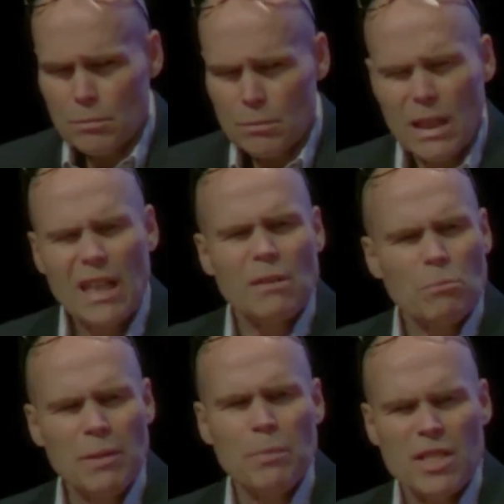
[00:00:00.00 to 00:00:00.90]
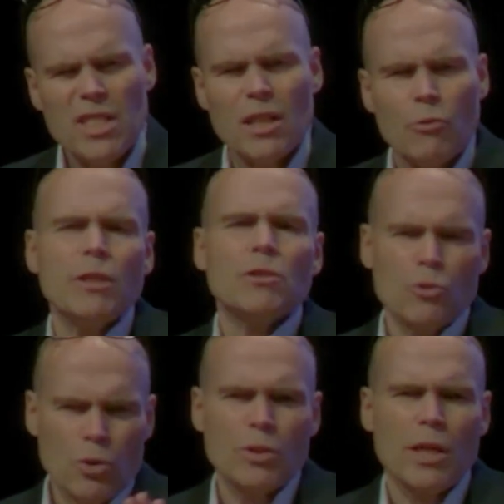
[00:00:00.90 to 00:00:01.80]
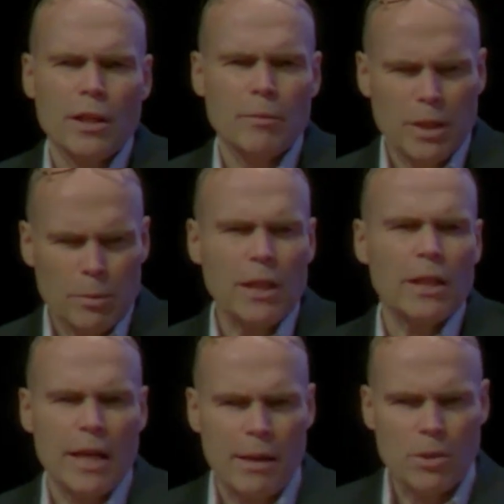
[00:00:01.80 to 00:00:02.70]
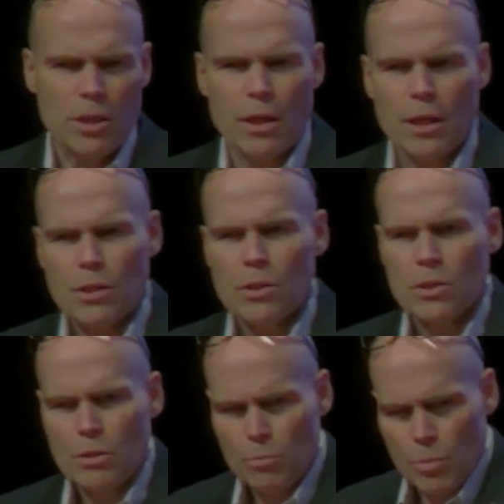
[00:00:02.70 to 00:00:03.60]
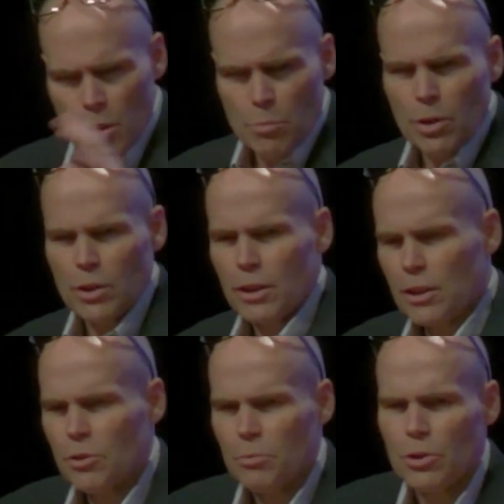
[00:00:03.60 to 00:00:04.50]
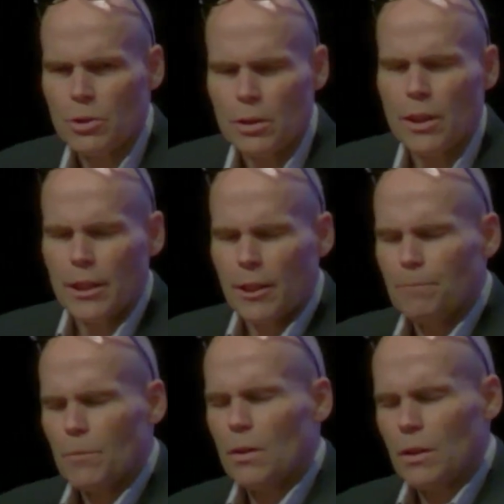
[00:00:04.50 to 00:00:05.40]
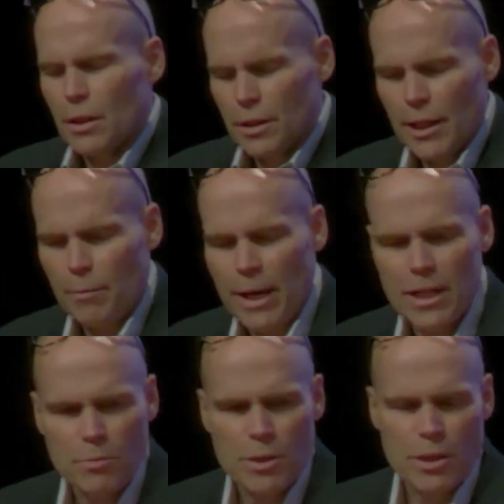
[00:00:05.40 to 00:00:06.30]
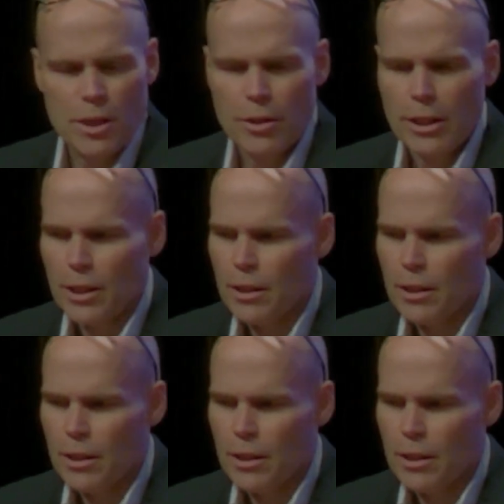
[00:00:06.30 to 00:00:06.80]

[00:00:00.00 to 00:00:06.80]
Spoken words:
It might be a secret, so don't tell anybody, but I think Amazon is building a data management center here.